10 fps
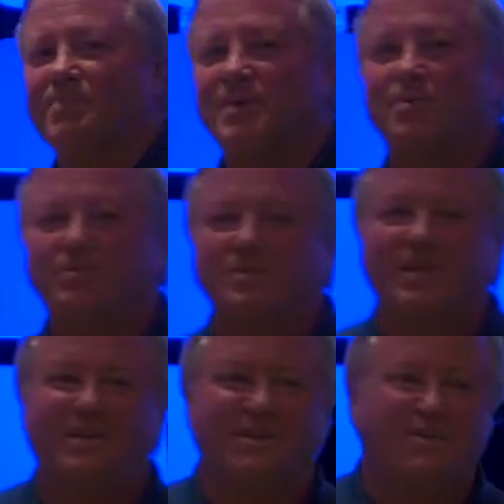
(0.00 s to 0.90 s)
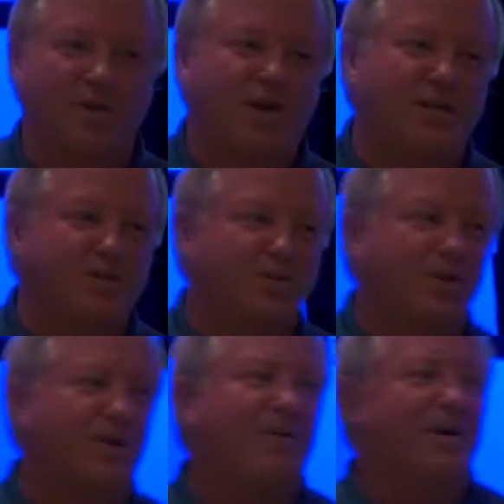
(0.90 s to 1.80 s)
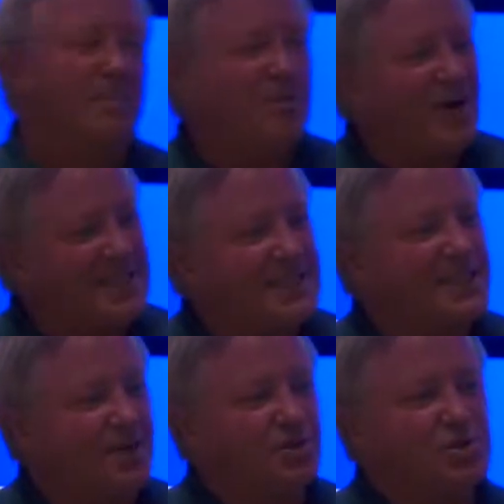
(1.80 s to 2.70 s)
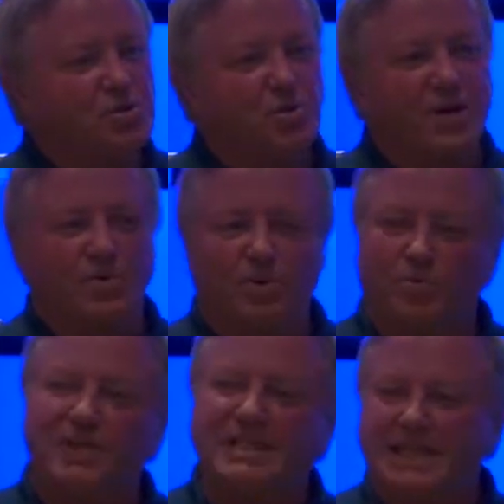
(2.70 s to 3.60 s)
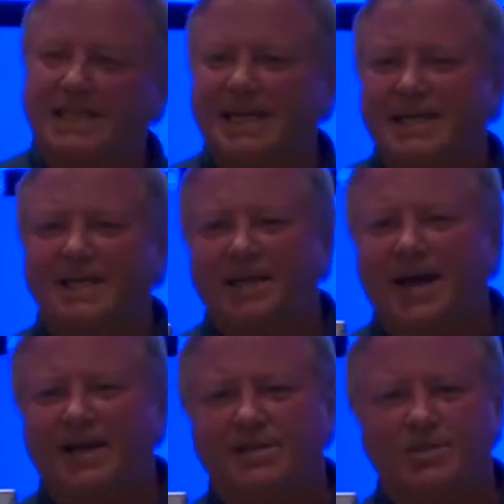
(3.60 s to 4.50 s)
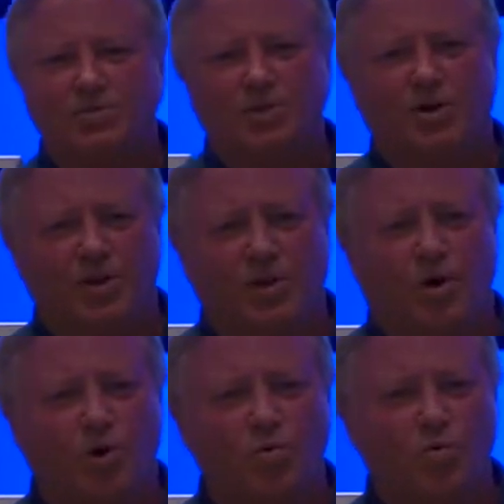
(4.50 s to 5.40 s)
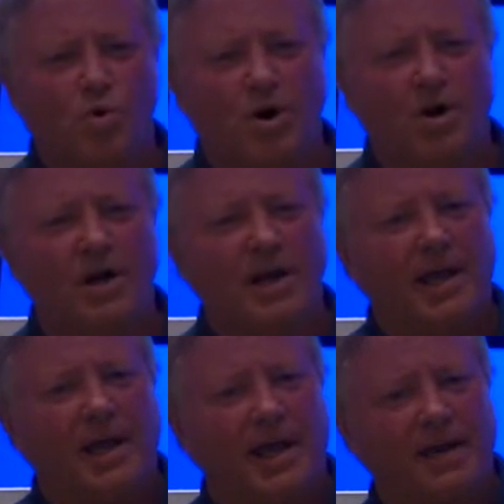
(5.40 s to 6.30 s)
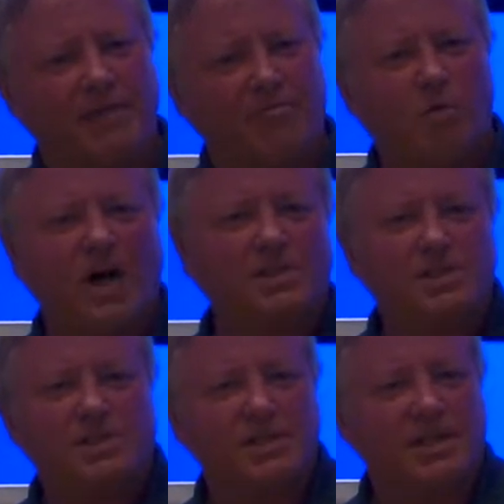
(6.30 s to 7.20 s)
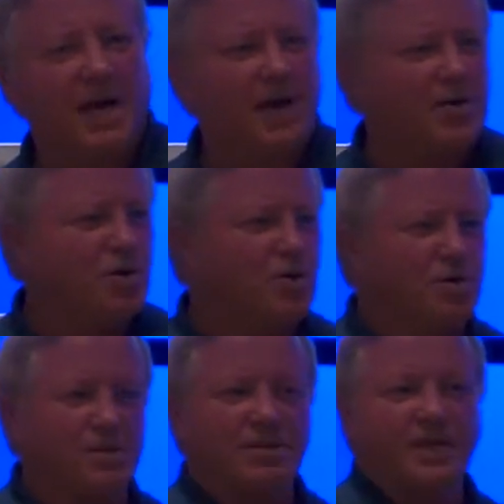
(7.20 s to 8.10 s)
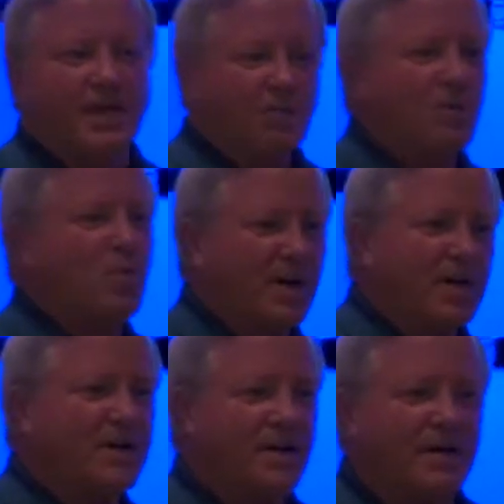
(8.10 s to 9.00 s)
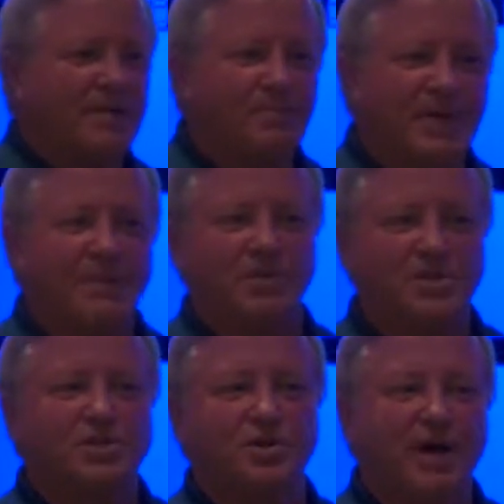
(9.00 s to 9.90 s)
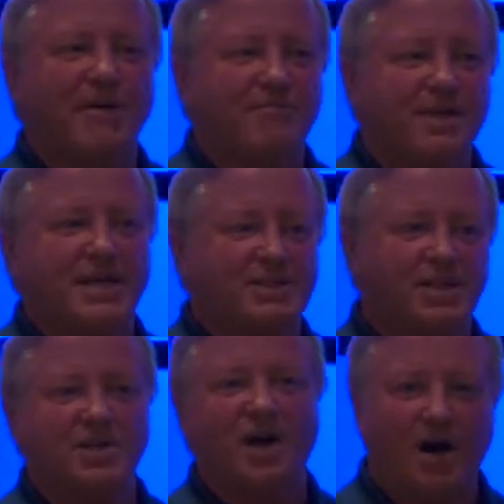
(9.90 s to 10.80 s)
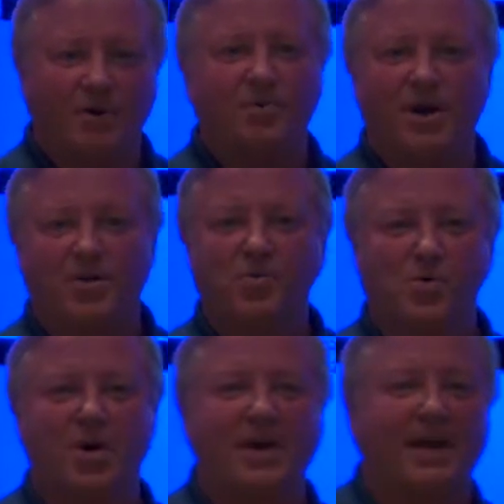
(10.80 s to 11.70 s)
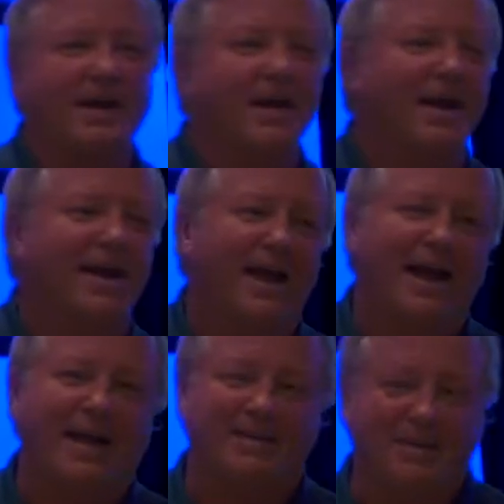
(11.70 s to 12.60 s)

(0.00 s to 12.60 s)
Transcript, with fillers: people, there's a great story, a lot of people like to tell the story. Well, the reason they did that is it was during the Cold War. And if Washington got nuked, then we wanted to be able to still have things in Colorado working. And